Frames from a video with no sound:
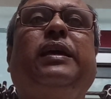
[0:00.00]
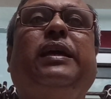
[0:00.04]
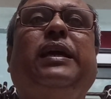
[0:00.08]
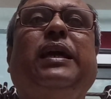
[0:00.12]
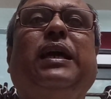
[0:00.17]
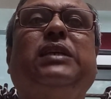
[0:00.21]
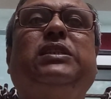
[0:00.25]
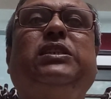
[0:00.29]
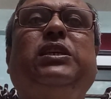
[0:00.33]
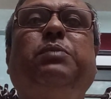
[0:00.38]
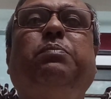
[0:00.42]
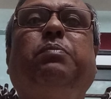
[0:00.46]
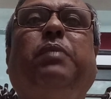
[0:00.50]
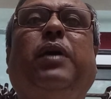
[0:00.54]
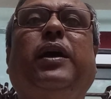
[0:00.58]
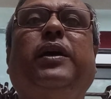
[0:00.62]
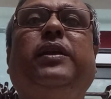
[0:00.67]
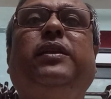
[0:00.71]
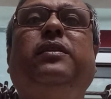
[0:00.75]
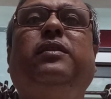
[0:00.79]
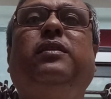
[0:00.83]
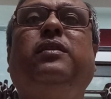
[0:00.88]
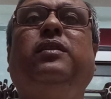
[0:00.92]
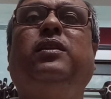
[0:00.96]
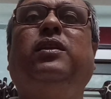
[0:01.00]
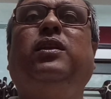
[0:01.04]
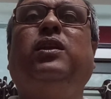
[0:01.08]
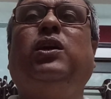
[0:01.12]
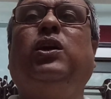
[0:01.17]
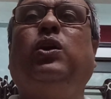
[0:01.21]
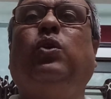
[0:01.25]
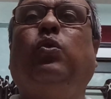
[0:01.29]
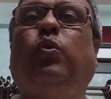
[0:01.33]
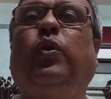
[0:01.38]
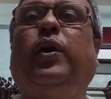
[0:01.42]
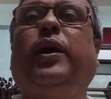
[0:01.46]
gassy mine
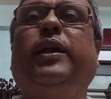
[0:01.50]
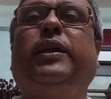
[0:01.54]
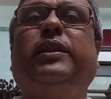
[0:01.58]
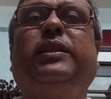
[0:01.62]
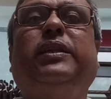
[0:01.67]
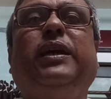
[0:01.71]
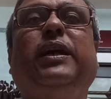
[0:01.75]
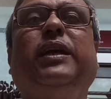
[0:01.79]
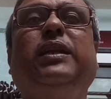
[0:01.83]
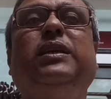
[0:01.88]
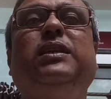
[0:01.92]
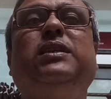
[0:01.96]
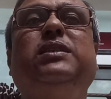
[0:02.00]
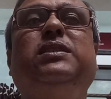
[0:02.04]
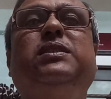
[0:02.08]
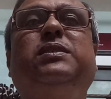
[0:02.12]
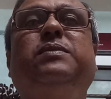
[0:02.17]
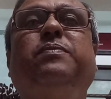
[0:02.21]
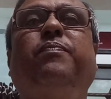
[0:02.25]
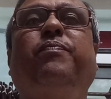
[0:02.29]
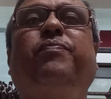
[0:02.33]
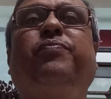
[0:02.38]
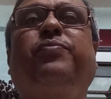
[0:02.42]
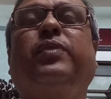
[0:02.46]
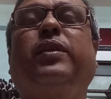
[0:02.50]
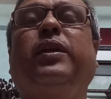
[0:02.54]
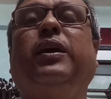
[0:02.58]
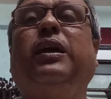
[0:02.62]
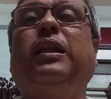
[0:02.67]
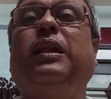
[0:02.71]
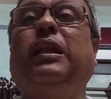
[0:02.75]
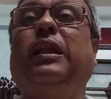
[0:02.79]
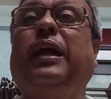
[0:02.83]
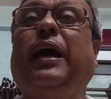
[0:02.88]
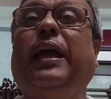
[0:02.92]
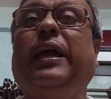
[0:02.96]
where there is
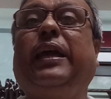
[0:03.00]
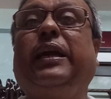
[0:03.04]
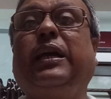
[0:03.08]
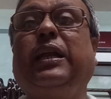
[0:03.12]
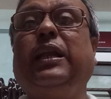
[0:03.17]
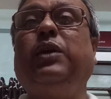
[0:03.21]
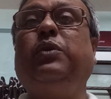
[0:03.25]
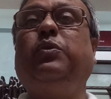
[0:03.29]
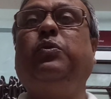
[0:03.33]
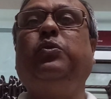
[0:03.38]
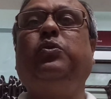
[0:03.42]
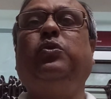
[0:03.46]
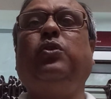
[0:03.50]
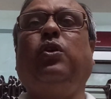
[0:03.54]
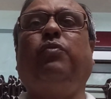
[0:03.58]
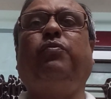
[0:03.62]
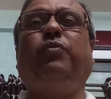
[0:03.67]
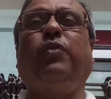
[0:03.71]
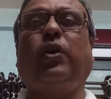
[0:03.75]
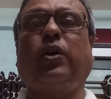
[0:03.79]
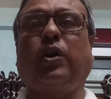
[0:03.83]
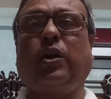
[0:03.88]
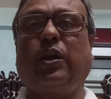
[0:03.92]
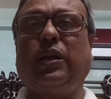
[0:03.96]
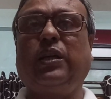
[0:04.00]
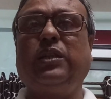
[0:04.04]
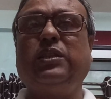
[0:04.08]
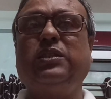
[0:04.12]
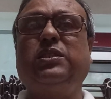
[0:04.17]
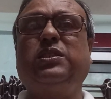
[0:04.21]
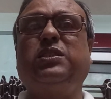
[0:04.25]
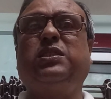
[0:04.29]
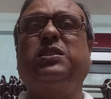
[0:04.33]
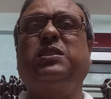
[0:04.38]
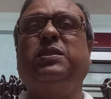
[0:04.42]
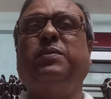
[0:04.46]
likelihood of
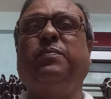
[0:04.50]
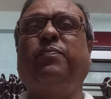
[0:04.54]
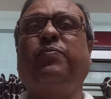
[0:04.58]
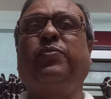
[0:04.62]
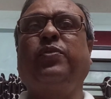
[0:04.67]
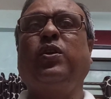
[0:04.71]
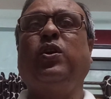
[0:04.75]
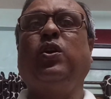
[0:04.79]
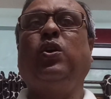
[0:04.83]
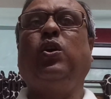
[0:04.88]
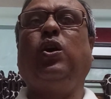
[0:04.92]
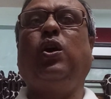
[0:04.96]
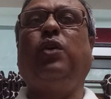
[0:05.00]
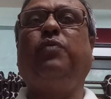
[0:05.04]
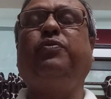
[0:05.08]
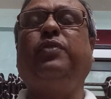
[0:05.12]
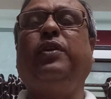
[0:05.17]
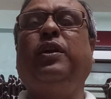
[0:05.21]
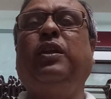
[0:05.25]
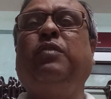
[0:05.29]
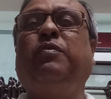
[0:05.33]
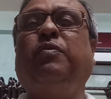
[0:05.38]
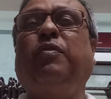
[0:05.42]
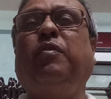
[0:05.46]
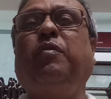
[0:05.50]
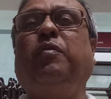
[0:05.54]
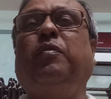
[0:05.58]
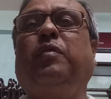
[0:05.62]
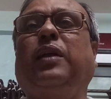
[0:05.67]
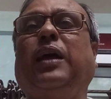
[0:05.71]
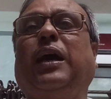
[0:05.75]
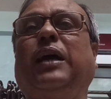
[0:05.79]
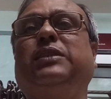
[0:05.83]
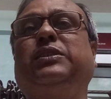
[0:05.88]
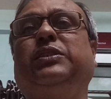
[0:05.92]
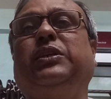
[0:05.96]
occurrence of
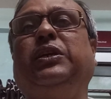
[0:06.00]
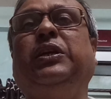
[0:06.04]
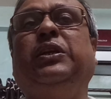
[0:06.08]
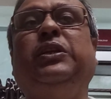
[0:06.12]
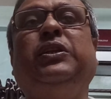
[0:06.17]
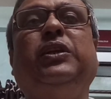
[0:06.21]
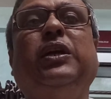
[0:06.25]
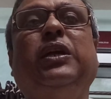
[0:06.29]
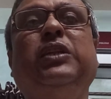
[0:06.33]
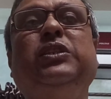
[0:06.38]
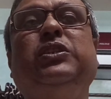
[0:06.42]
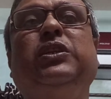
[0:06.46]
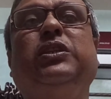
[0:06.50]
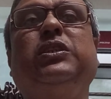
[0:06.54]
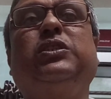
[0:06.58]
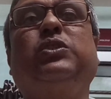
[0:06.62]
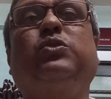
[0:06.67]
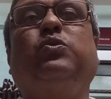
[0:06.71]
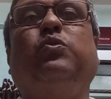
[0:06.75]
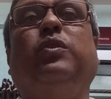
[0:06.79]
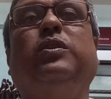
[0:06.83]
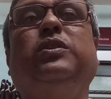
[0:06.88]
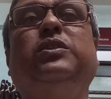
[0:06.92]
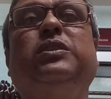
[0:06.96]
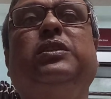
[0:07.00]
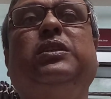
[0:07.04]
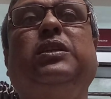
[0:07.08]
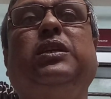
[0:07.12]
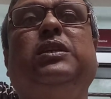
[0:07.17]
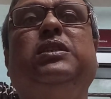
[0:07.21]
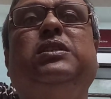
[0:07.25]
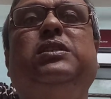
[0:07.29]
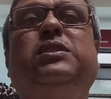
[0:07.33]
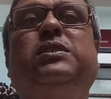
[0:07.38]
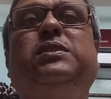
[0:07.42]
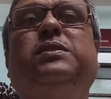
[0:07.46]
inflammable gas in dangerous
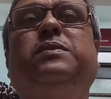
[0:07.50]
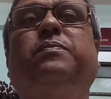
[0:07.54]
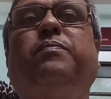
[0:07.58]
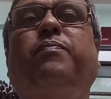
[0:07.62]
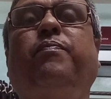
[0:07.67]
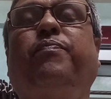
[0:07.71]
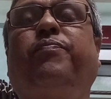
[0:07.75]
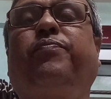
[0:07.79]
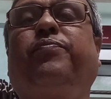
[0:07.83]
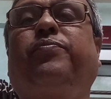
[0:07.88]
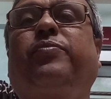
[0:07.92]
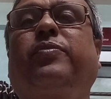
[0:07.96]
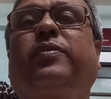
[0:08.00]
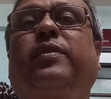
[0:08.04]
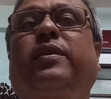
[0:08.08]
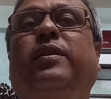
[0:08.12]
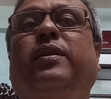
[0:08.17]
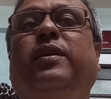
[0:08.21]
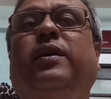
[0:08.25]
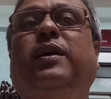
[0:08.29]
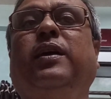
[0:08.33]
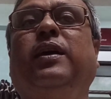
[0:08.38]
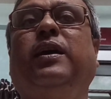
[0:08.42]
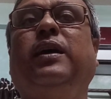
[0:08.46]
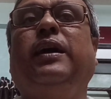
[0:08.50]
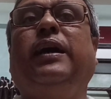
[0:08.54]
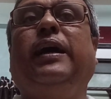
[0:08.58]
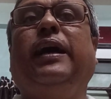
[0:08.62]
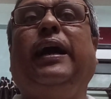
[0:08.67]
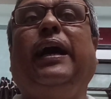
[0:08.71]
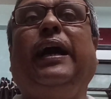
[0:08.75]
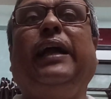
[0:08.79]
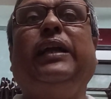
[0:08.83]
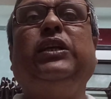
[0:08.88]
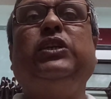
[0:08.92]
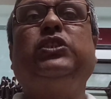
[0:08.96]
quantities
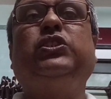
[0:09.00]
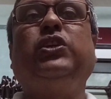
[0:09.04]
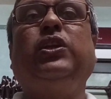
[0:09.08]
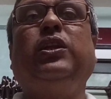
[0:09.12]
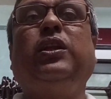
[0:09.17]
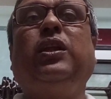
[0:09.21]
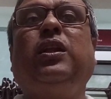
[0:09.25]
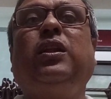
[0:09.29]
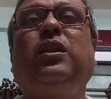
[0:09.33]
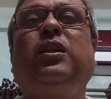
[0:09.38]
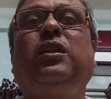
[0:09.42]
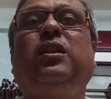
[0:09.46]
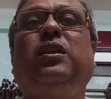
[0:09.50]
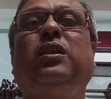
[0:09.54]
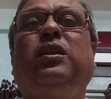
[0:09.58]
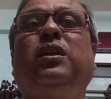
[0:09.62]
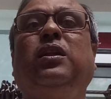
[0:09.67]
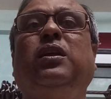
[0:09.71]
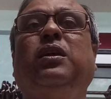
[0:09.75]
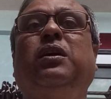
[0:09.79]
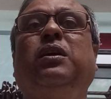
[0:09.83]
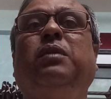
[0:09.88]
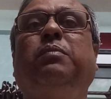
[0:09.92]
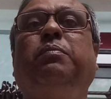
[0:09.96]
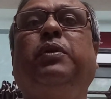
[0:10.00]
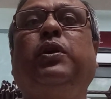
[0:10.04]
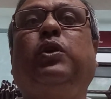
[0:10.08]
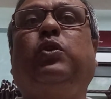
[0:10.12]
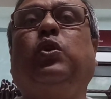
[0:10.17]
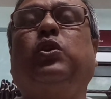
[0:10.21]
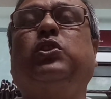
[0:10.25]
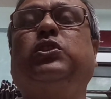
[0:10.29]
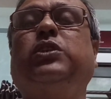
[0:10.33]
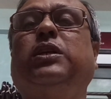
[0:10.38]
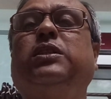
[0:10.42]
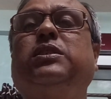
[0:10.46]
additional
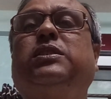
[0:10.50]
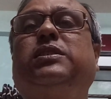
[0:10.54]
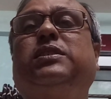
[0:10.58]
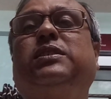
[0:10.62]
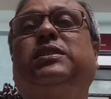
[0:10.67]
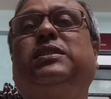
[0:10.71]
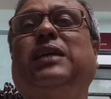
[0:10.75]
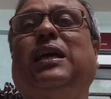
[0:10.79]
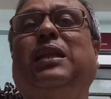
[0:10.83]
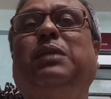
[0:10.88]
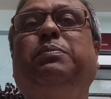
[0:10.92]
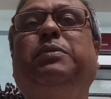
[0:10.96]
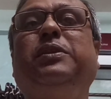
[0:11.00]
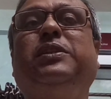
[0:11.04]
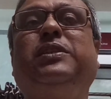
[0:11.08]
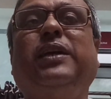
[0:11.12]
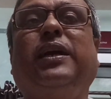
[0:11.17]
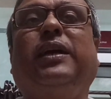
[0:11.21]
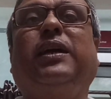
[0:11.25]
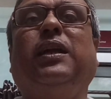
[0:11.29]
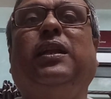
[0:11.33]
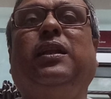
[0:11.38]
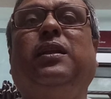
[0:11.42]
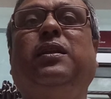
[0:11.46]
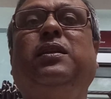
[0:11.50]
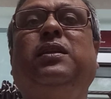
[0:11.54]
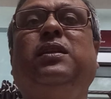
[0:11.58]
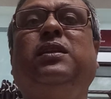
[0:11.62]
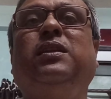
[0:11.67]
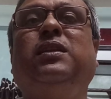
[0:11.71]
precautions shall be taken